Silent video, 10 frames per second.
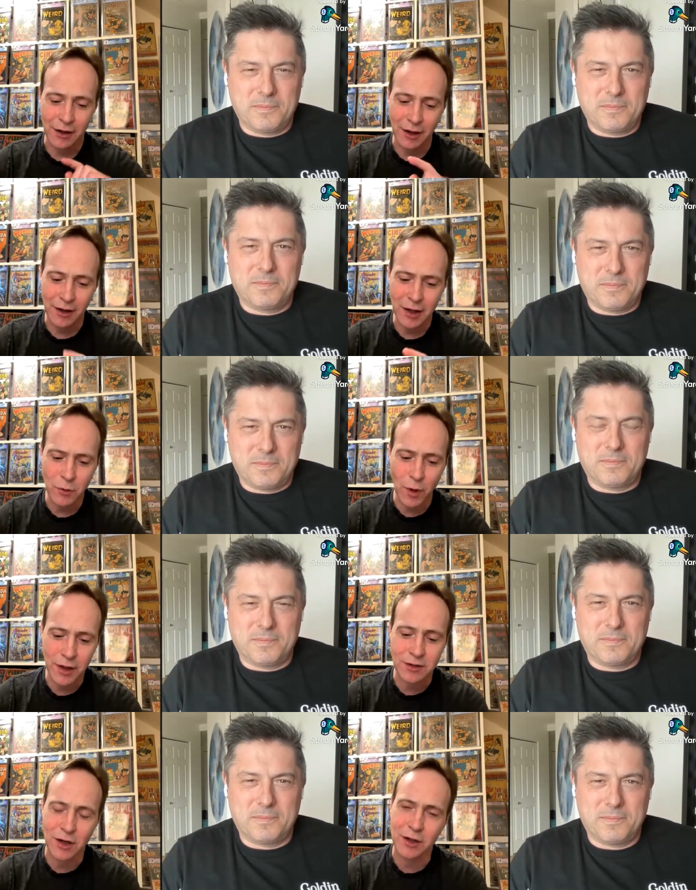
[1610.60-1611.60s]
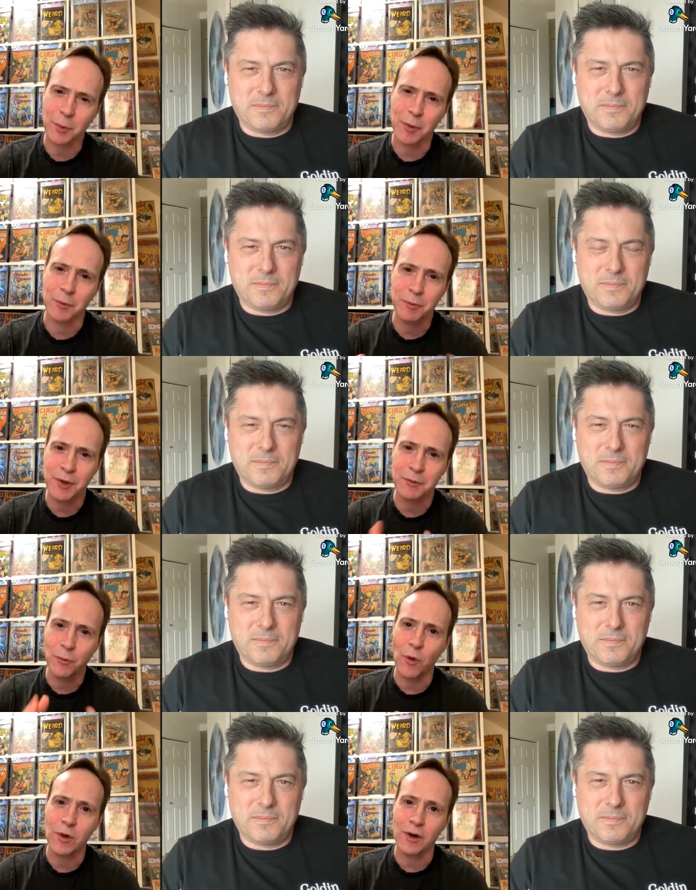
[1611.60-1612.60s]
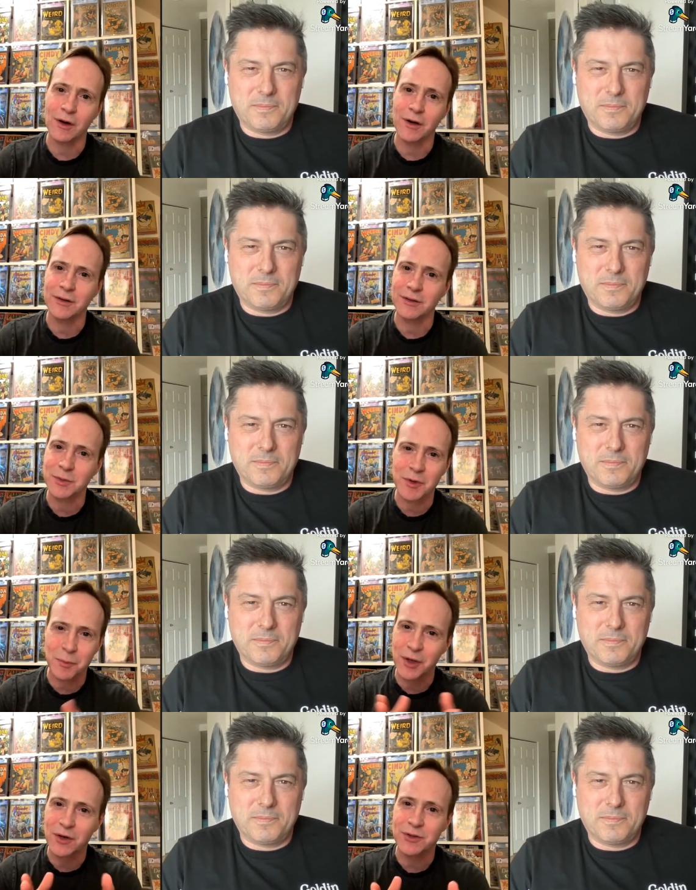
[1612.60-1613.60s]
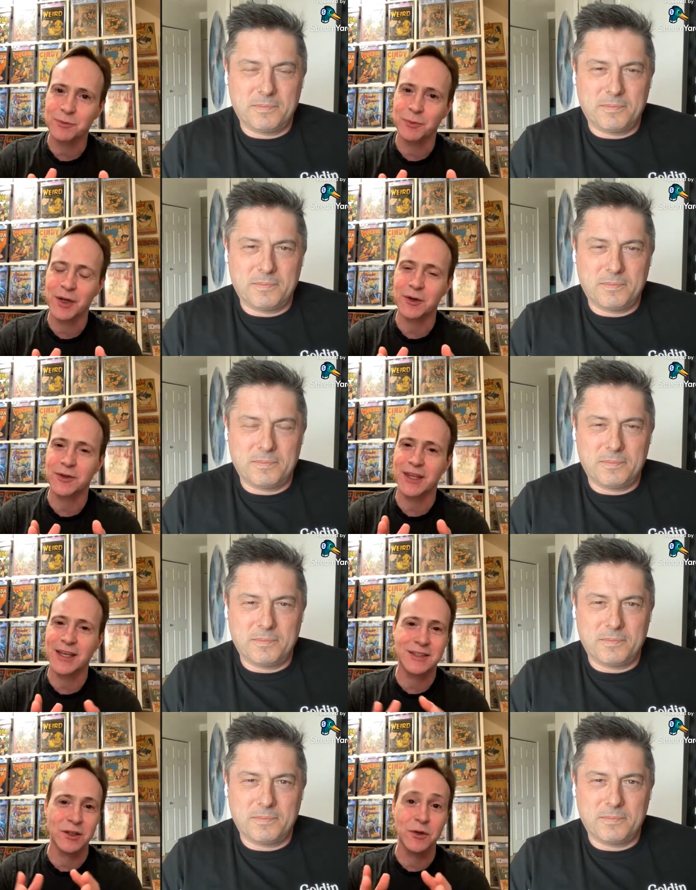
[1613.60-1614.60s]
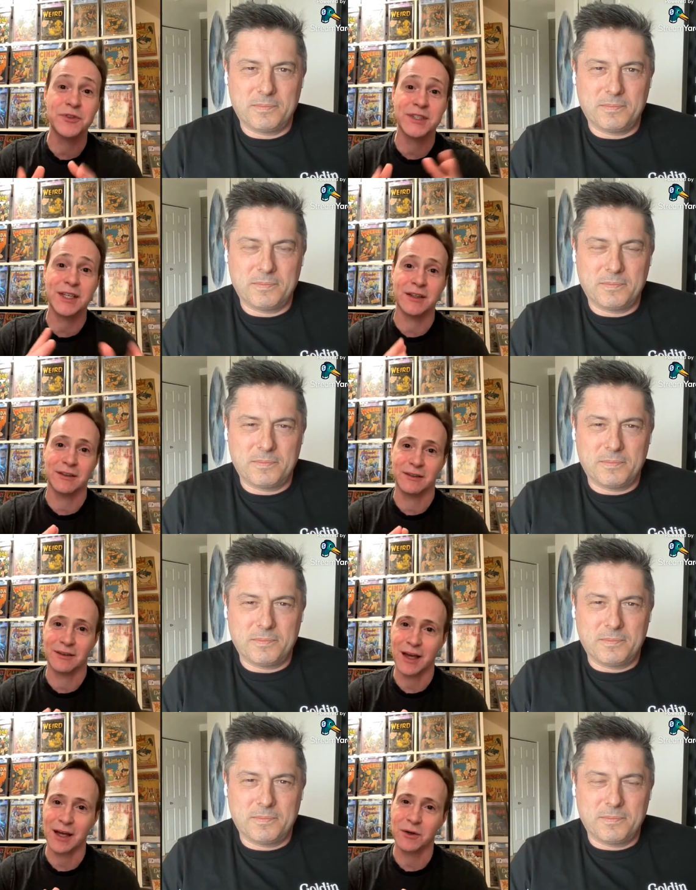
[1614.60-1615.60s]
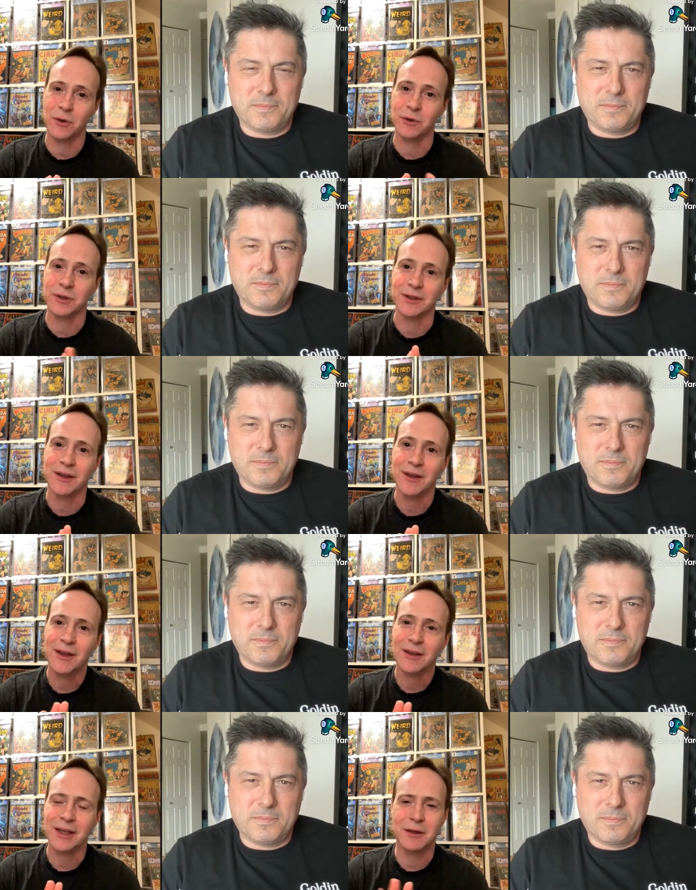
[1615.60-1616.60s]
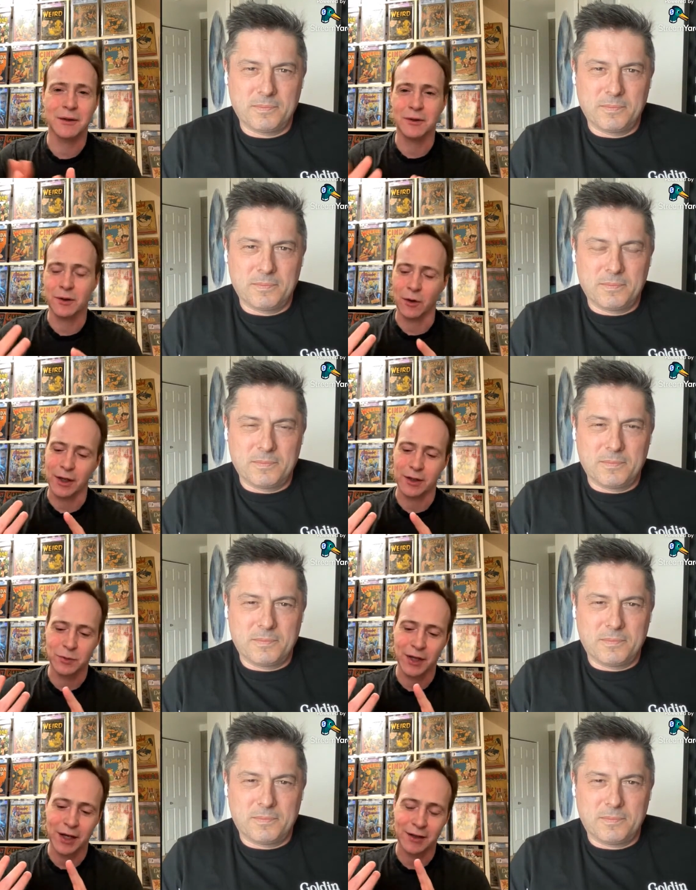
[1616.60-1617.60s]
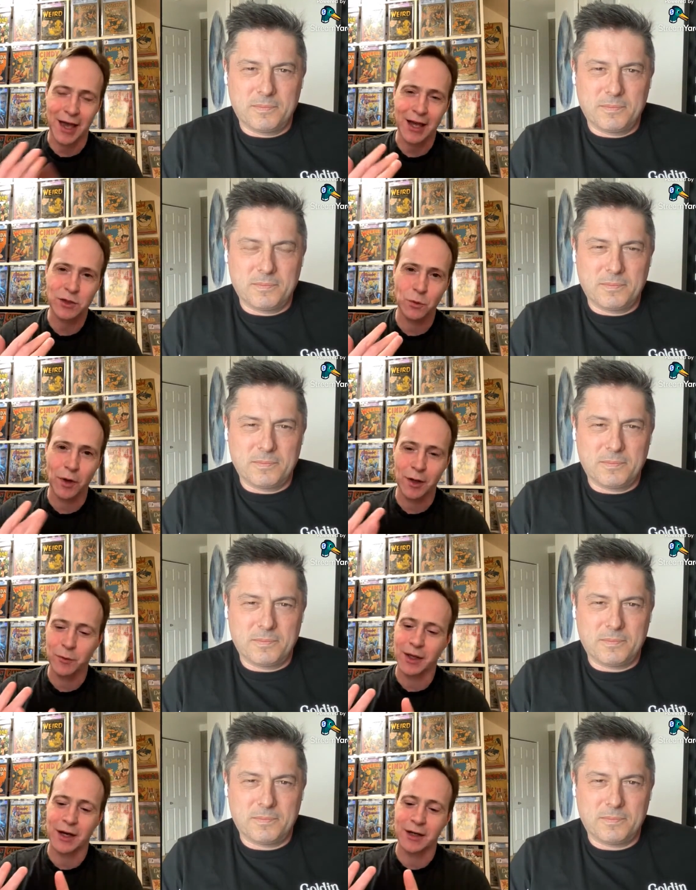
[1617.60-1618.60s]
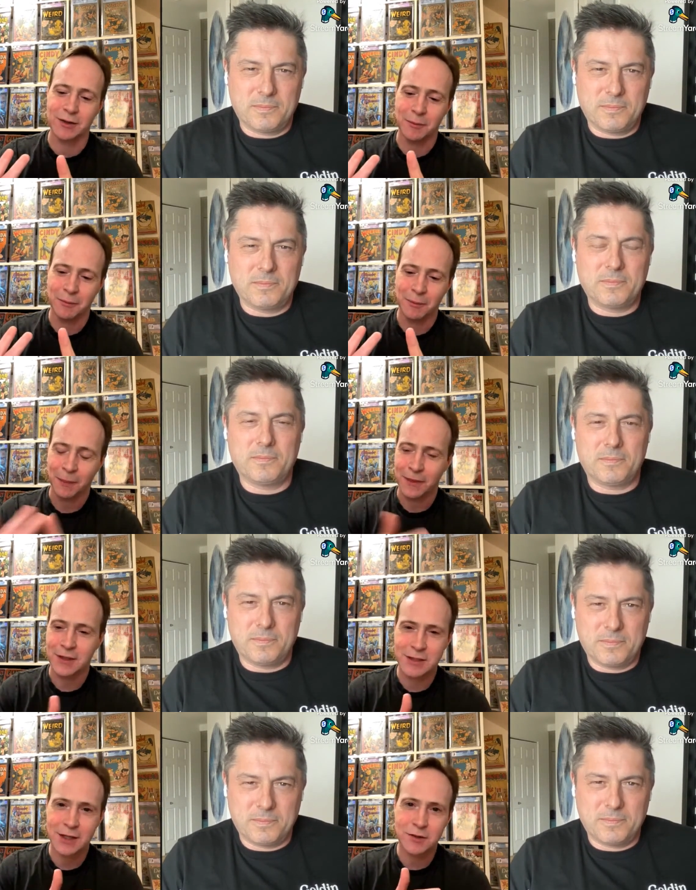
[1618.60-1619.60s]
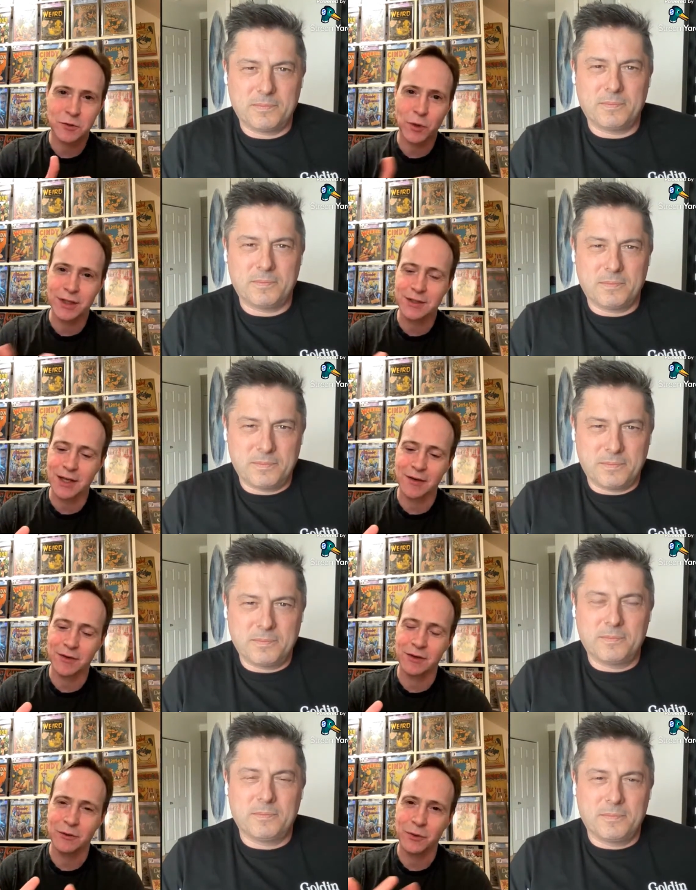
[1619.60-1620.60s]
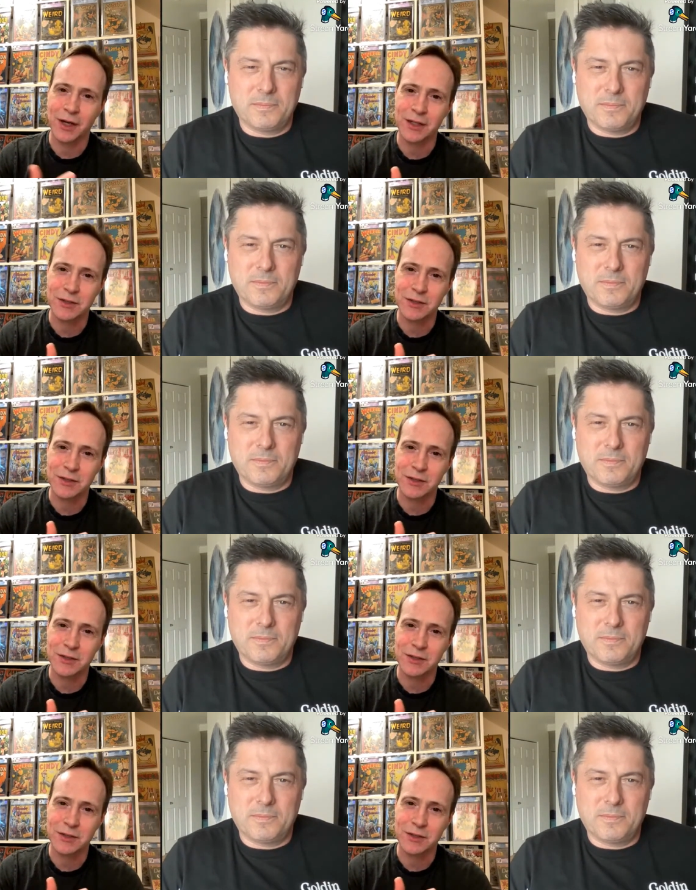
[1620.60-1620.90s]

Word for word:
Speaker 1: I kind of want to talk about a bit more on some of the bigger bigger things that you've seen at Goldin. Like okay, so we got Action One, we got Detective 27. We got a